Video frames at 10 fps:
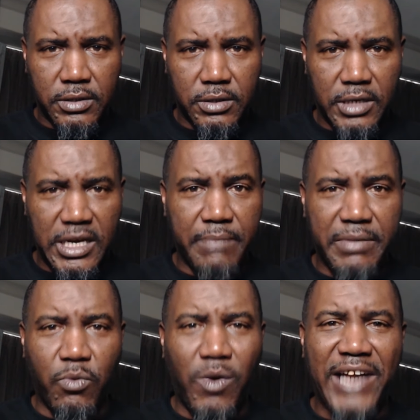He had
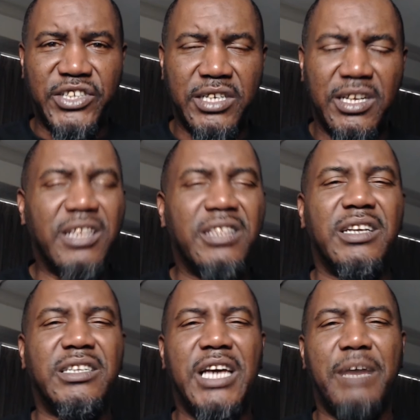been watching the
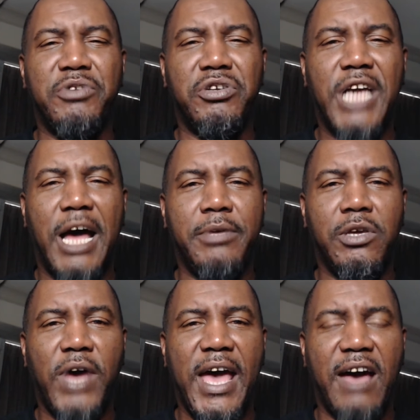
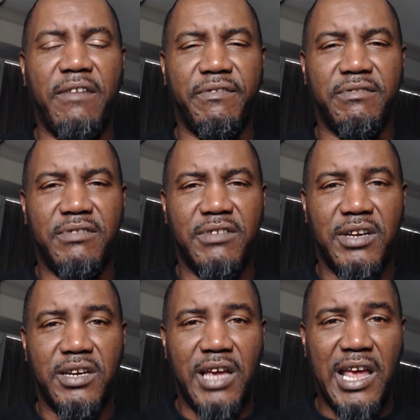WWF
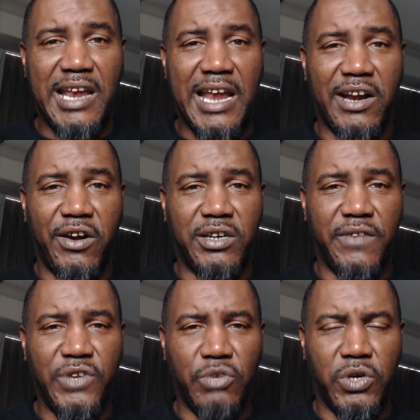and had learned a
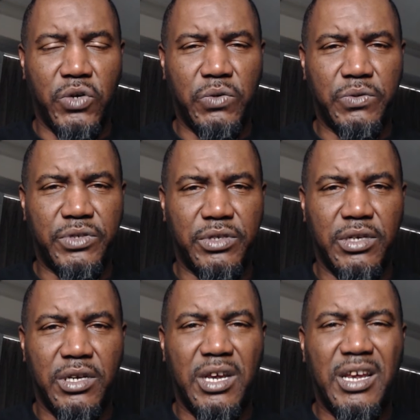few moves.
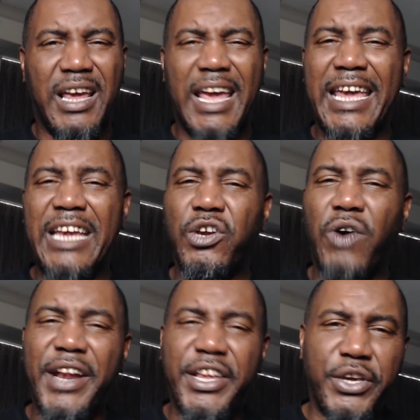And he knew how
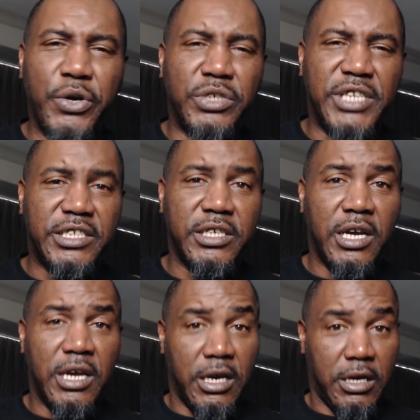to use his
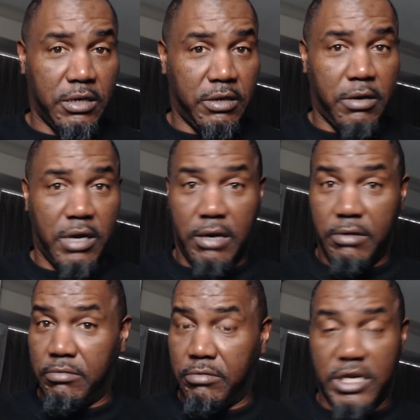uh,
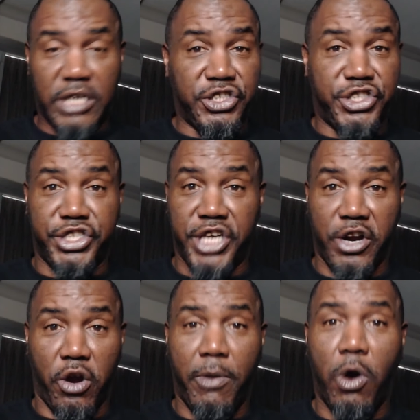
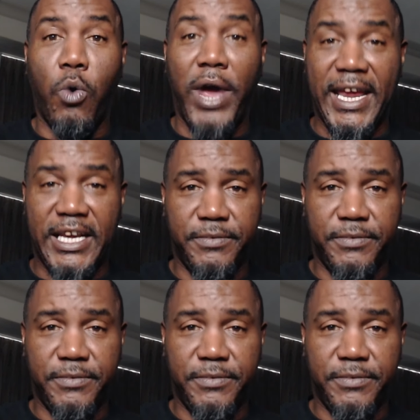considerable weight